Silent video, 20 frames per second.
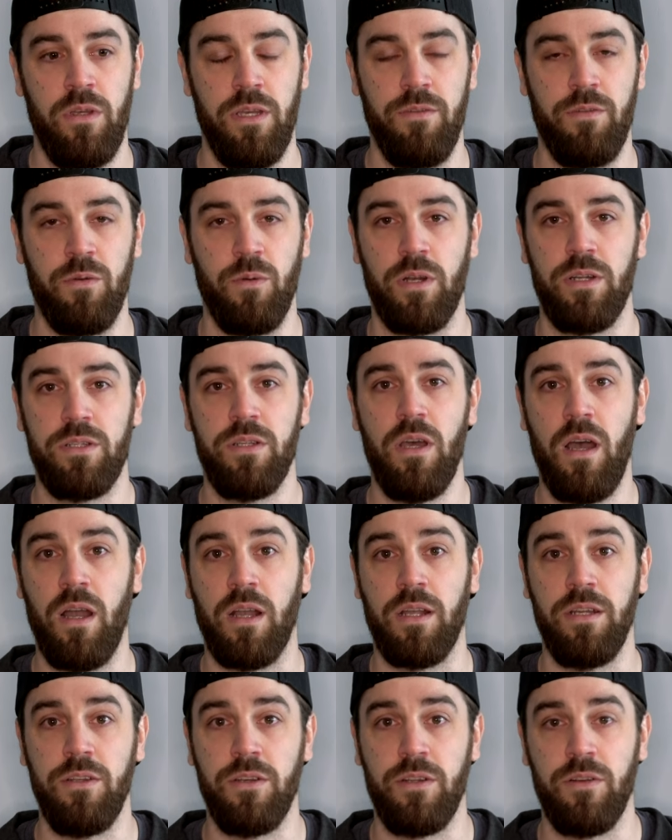if you want to
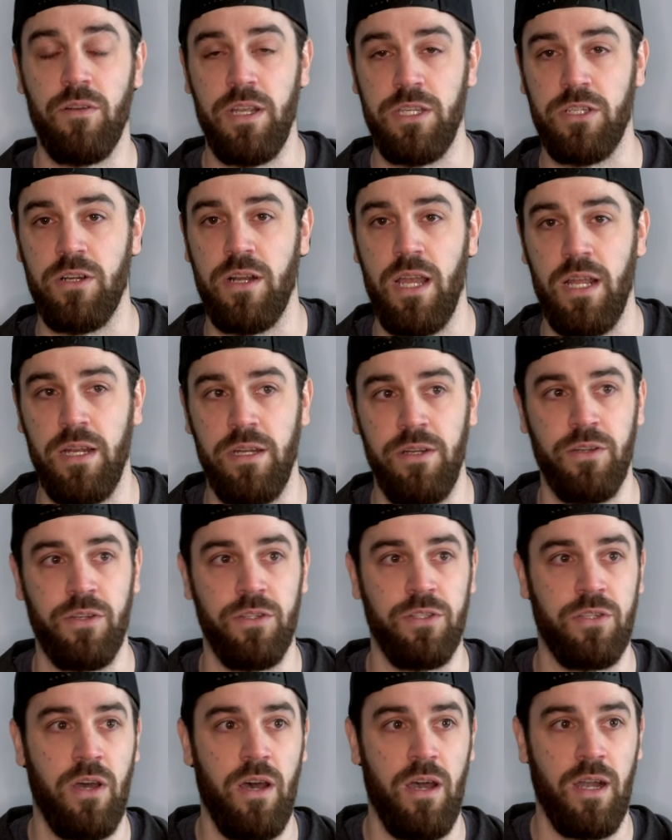talk, and you can raise your hand and you
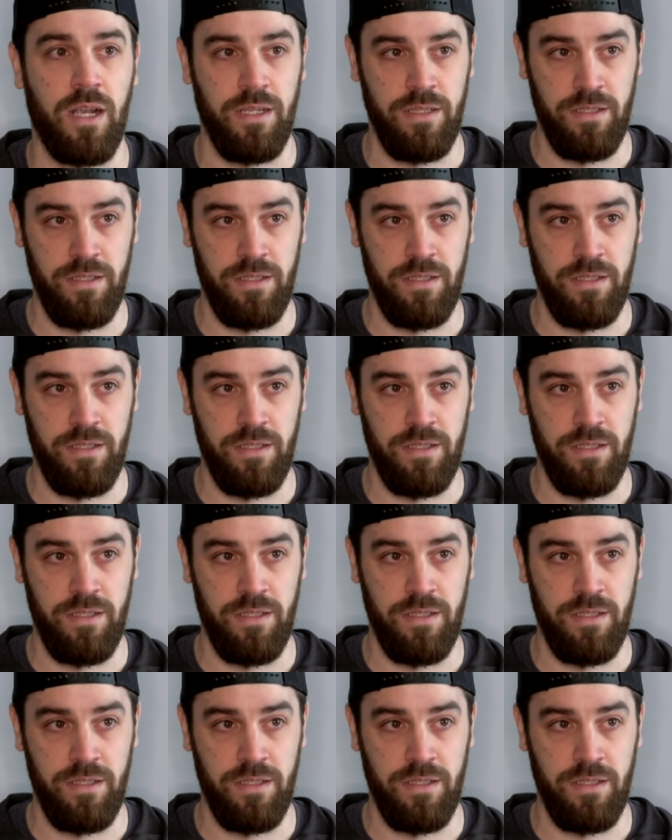can talk.